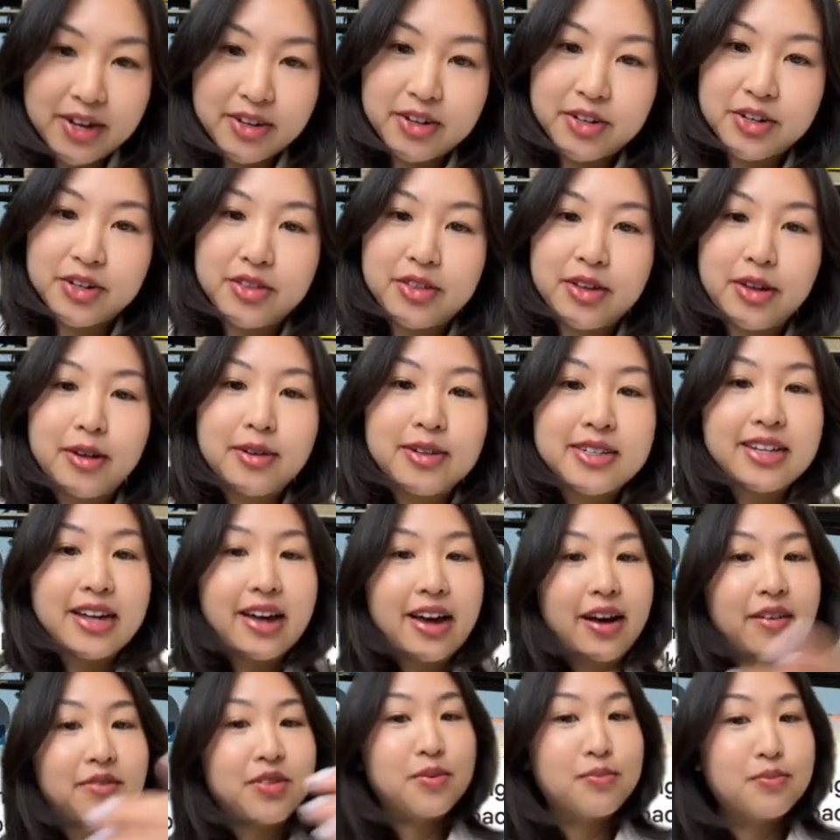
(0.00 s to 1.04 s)
I think
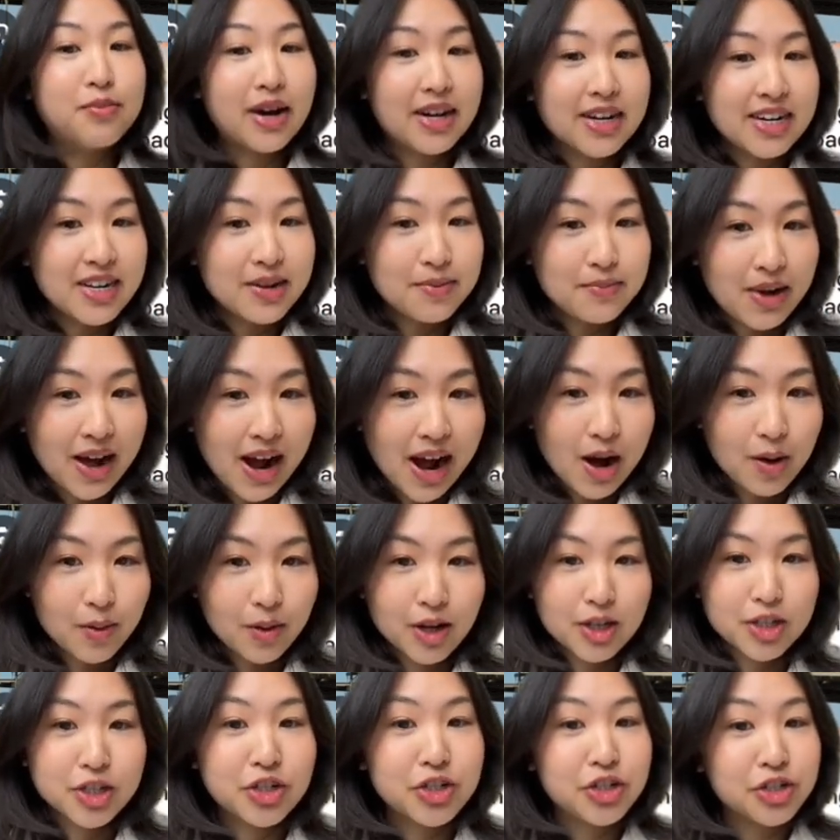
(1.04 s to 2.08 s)
Bumble saw all this
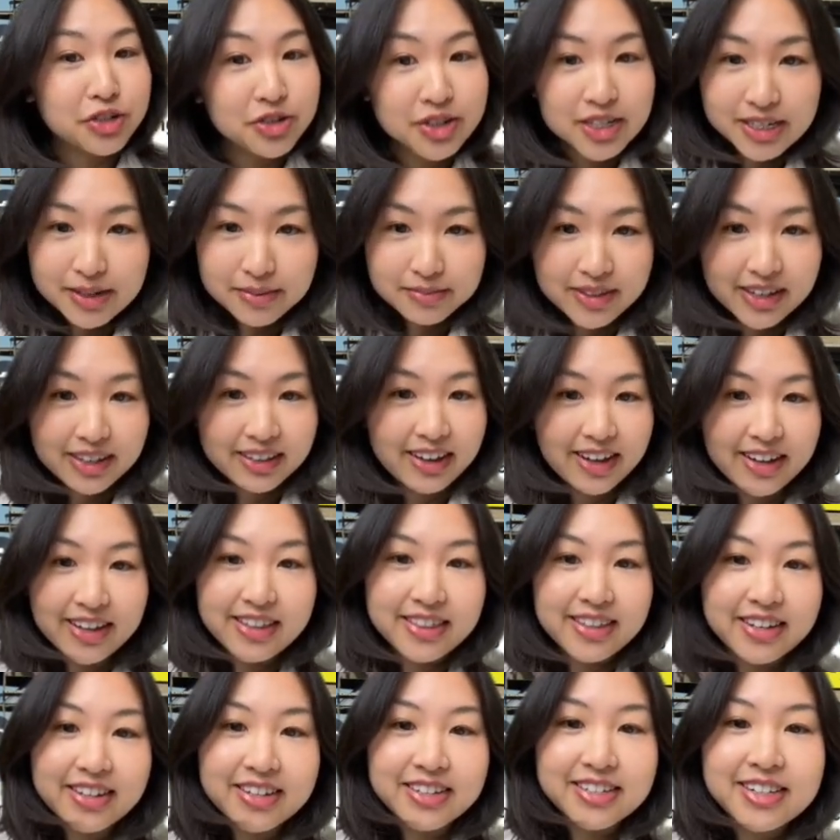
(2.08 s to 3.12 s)
data on the large
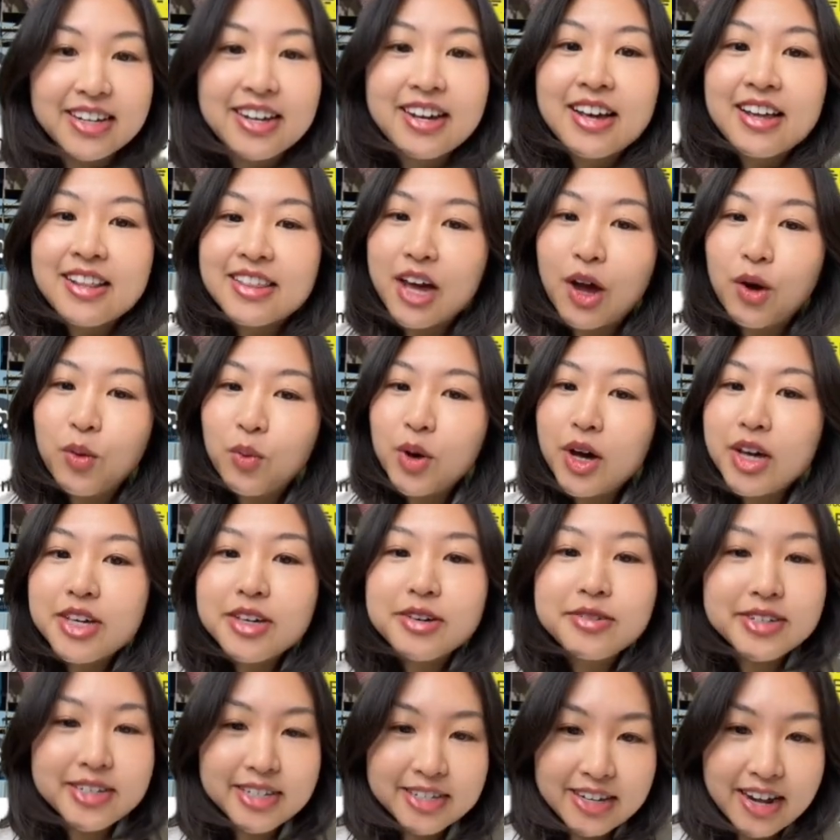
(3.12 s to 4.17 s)
group of
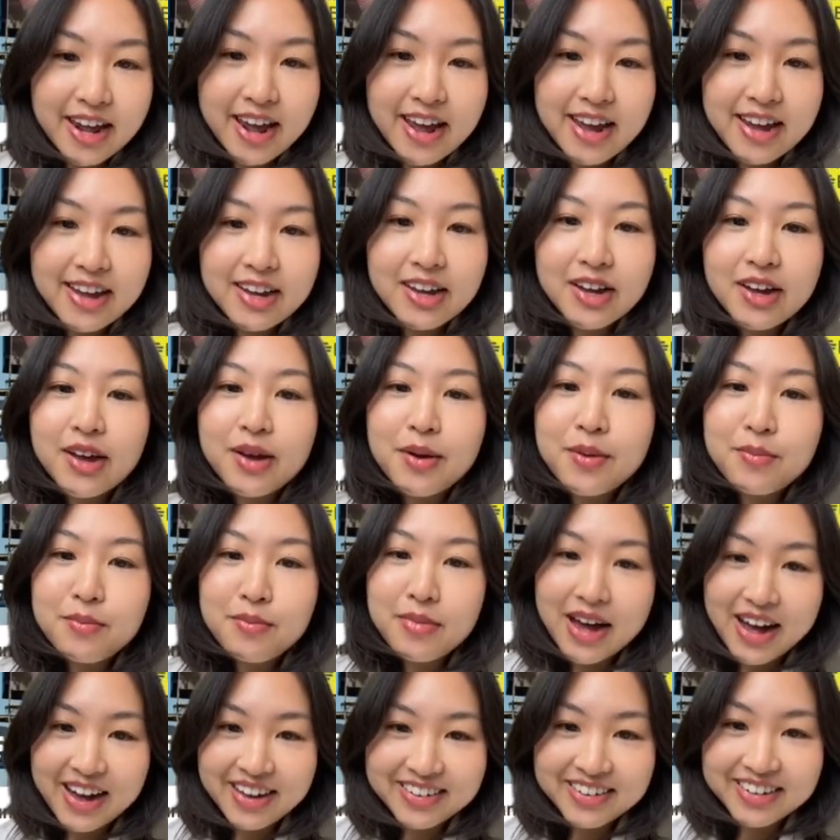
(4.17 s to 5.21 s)
disillusioned
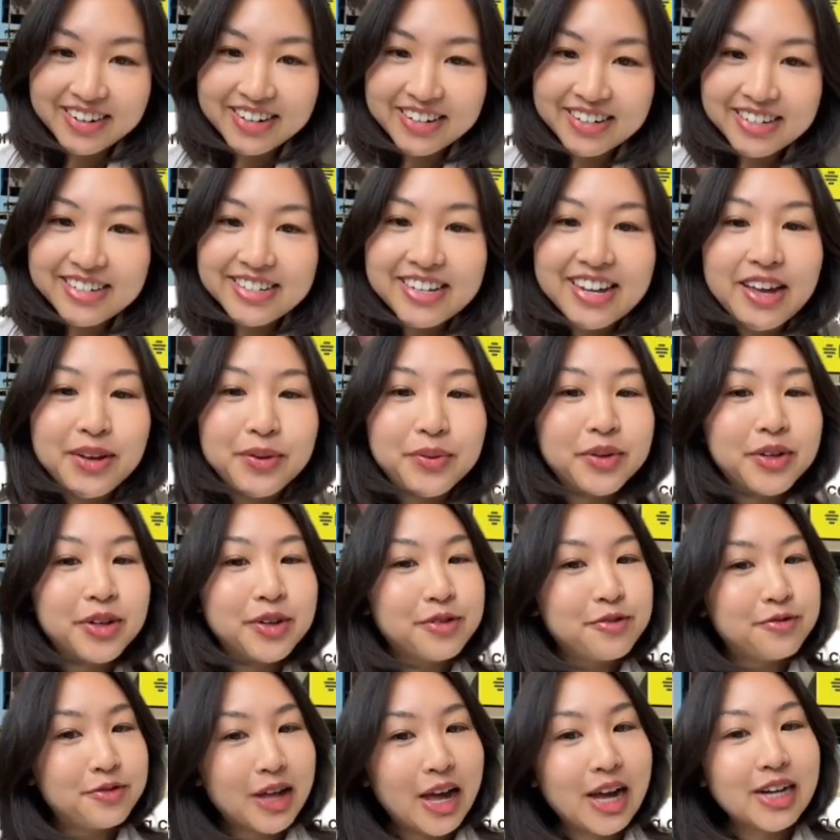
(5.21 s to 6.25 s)
women deciding to be
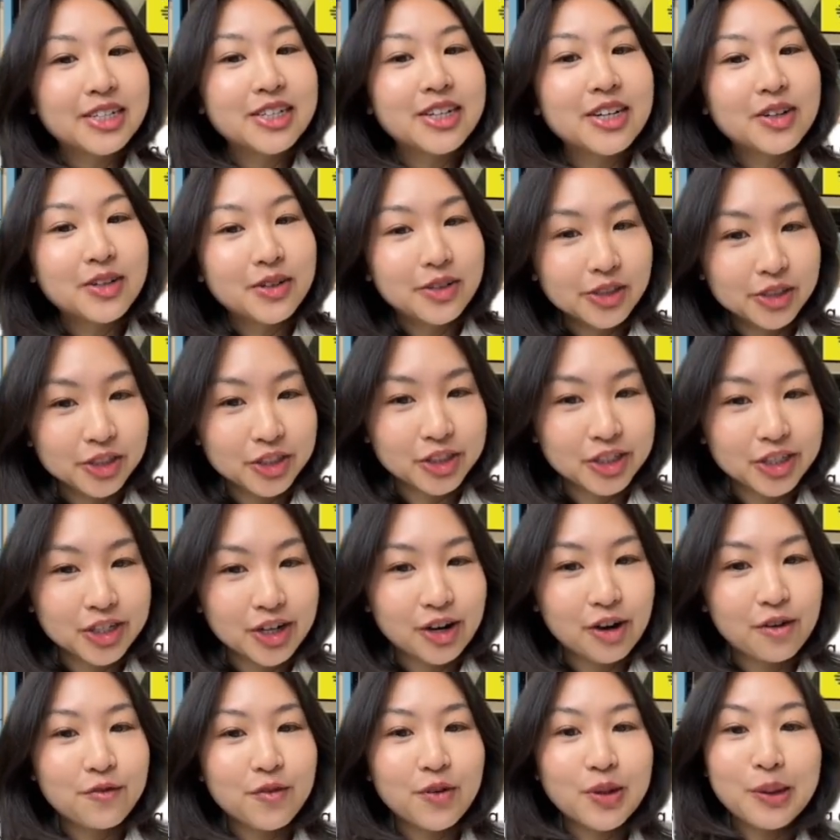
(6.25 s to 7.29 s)
voluntarily
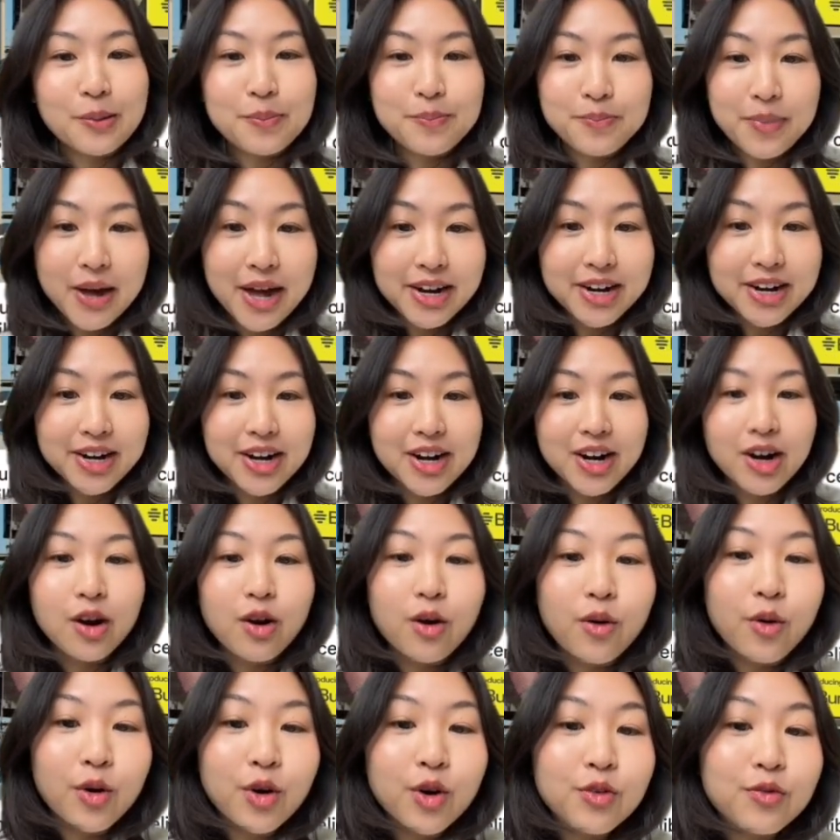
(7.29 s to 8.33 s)
celibate and
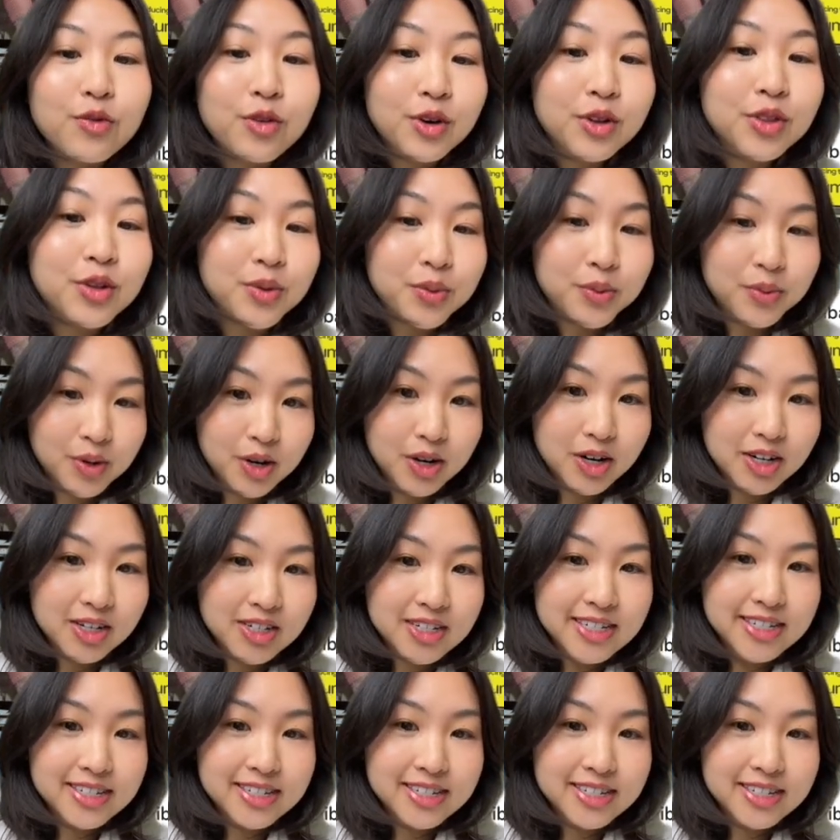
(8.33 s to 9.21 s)
decided it was worth